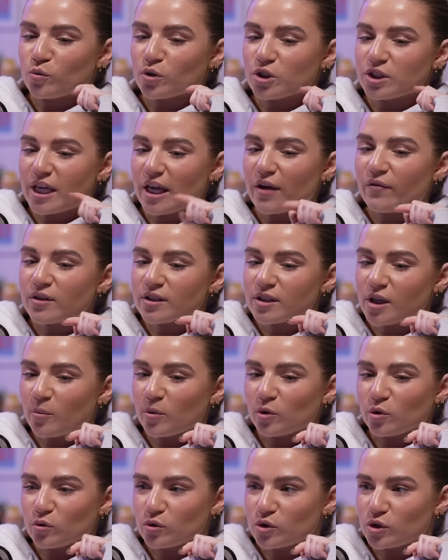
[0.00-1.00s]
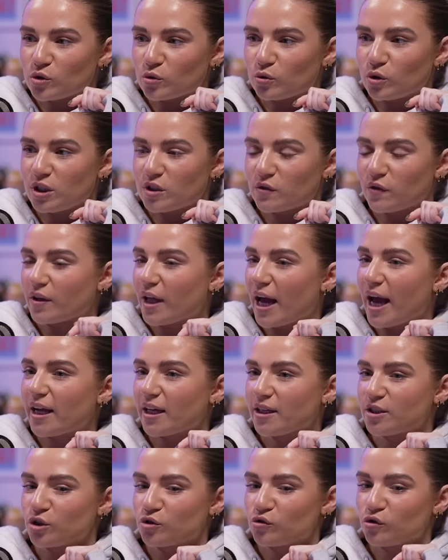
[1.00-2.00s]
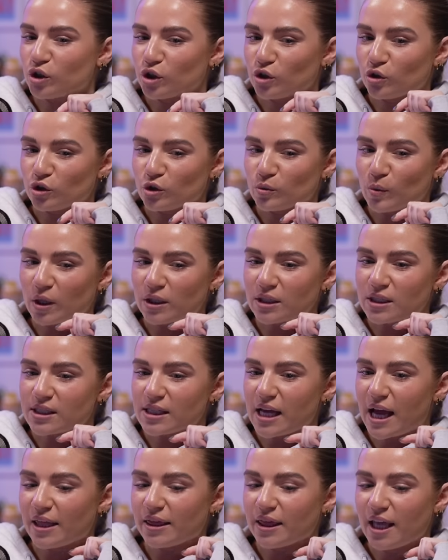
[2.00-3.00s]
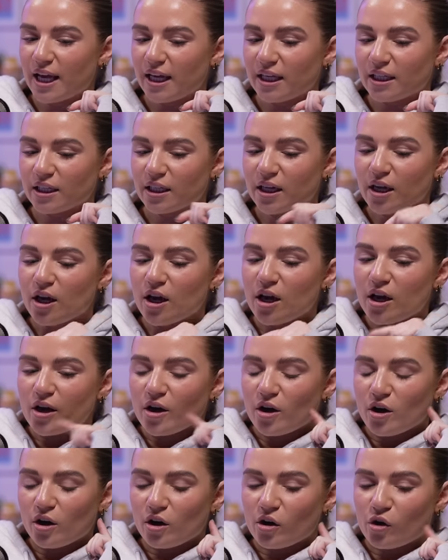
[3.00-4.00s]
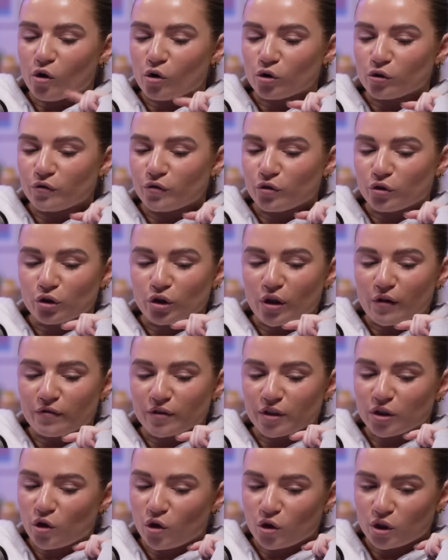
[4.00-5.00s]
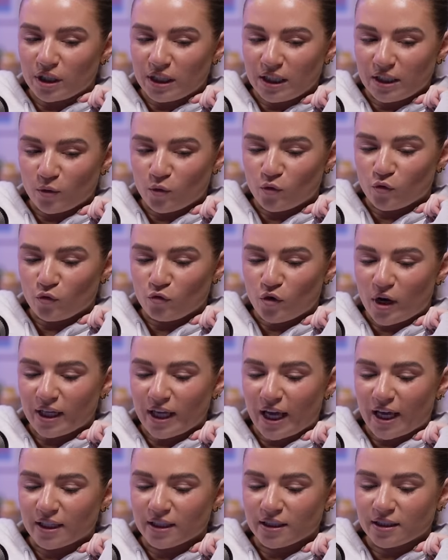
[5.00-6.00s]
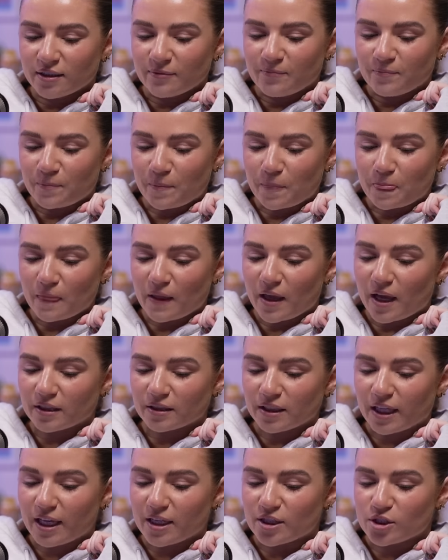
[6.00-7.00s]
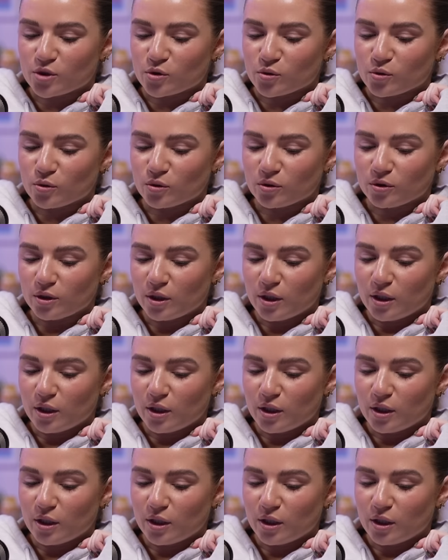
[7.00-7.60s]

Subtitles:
we're saving some of those stories for that, because there's really good ones. Yeah. And then all of you lovely lot need to write in and let us know.